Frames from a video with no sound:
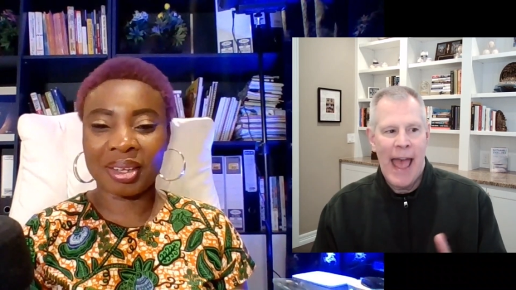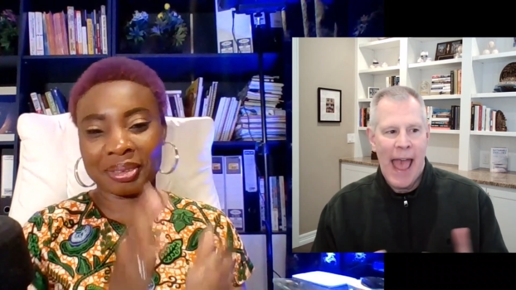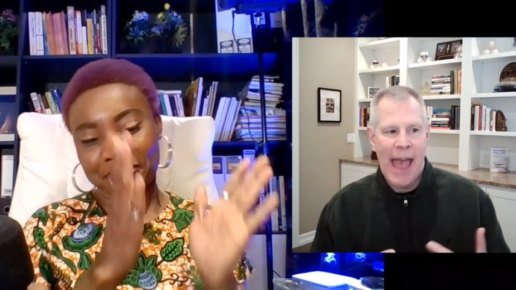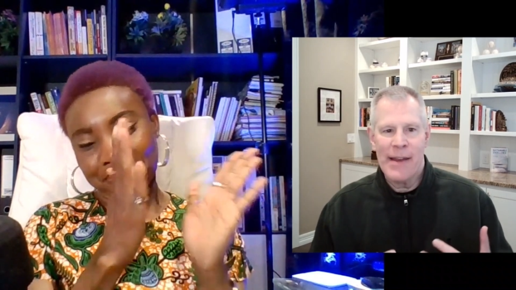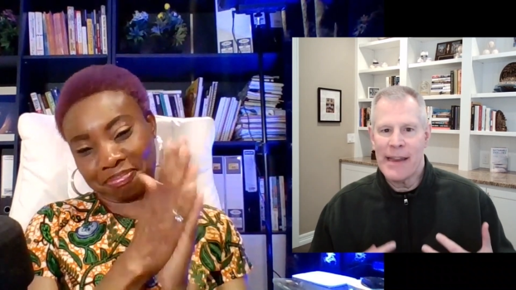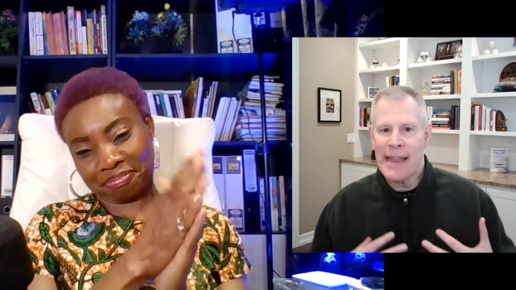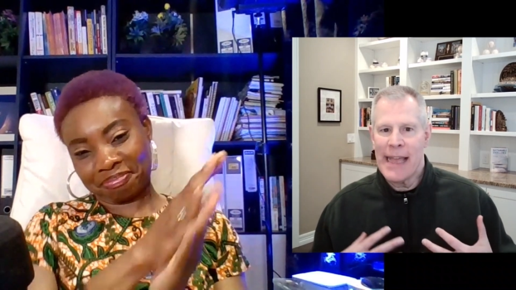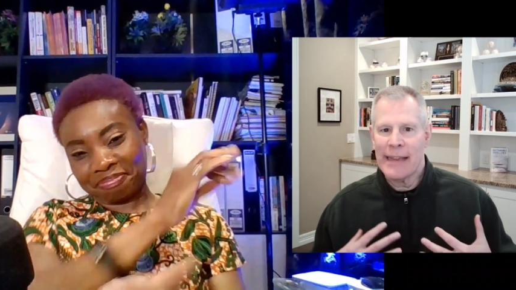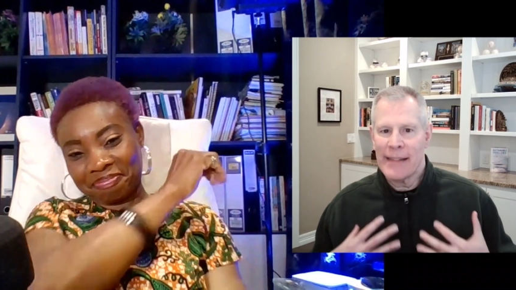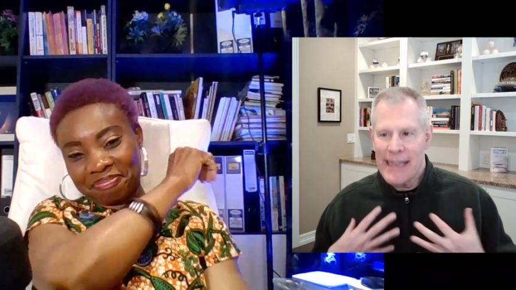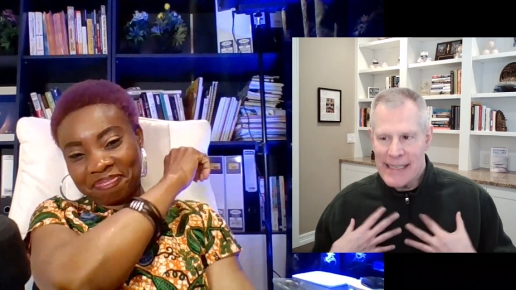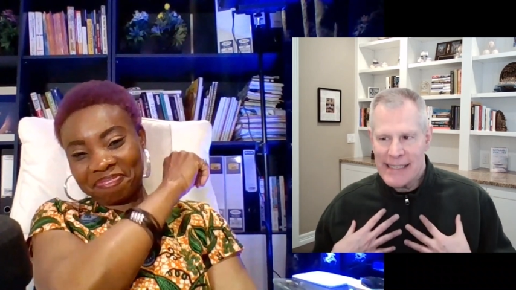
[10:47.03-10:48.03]
Speaker 1: And at
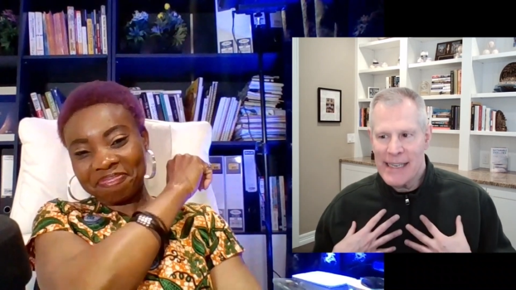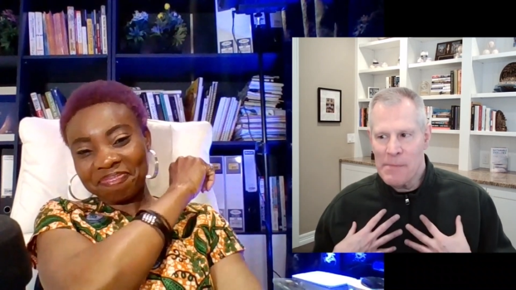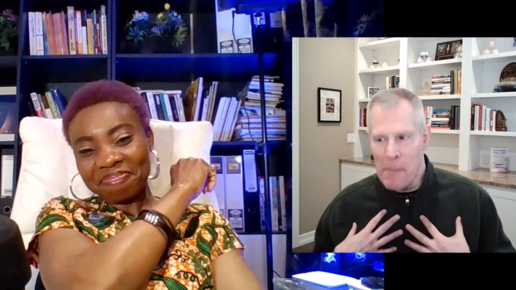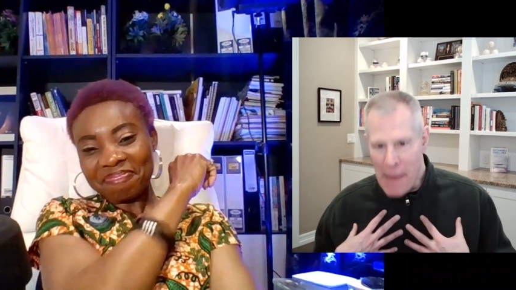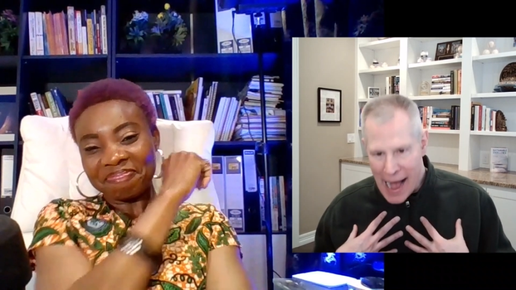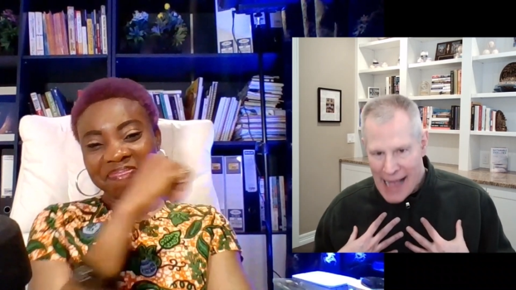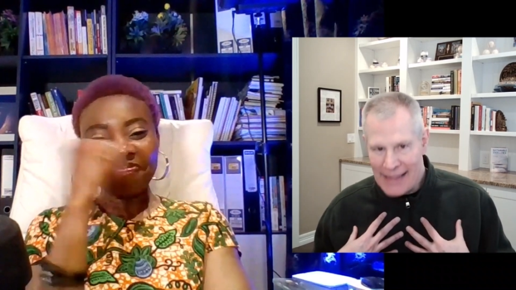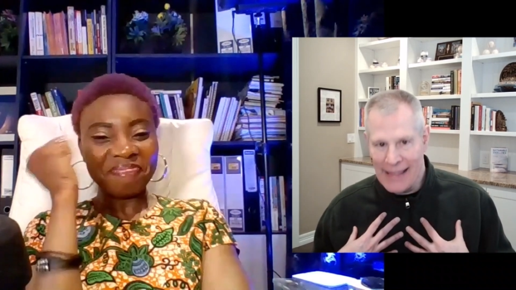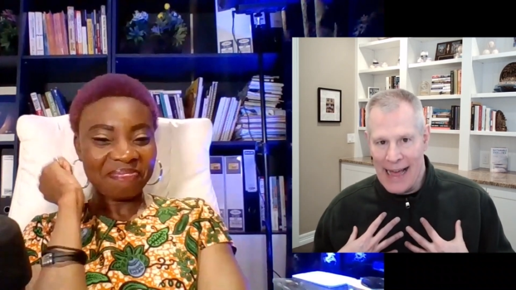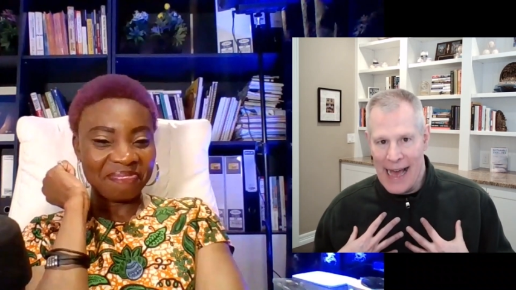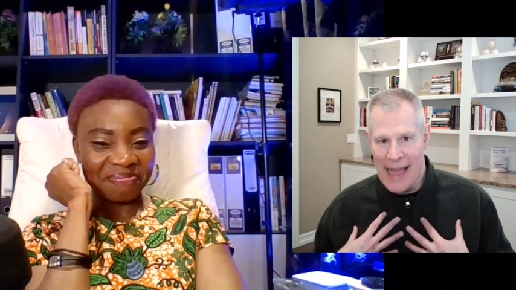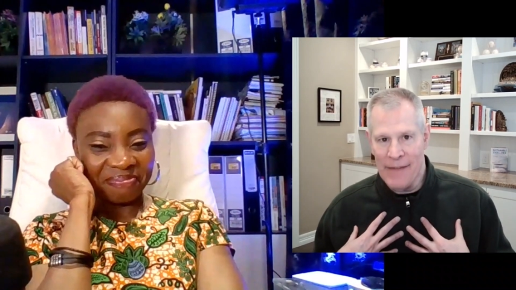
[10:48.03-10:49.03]
least in my
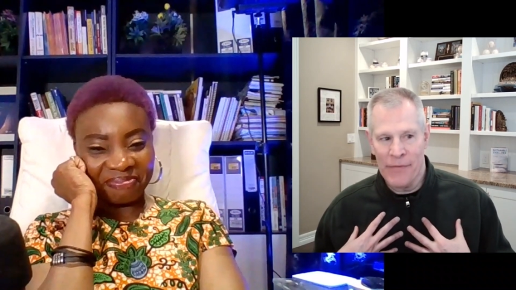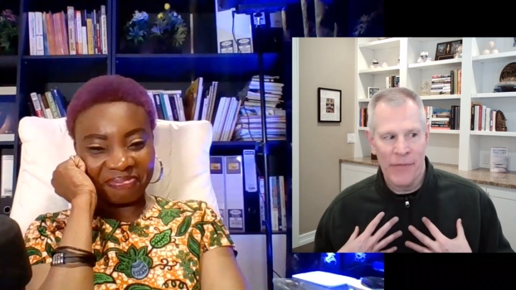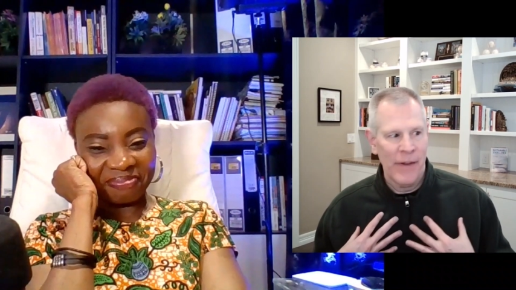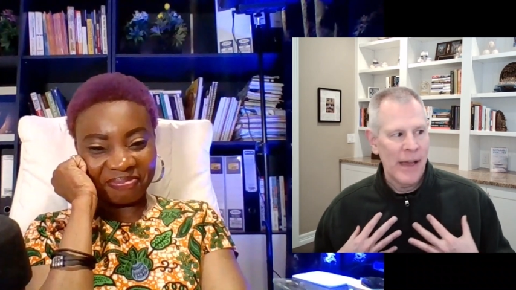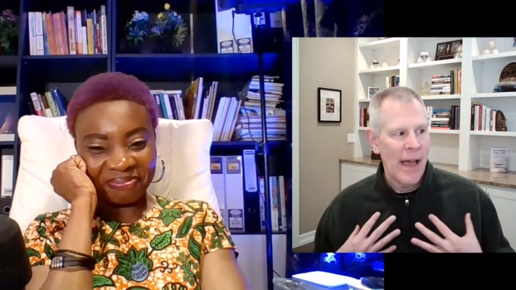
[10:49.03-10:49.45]
life,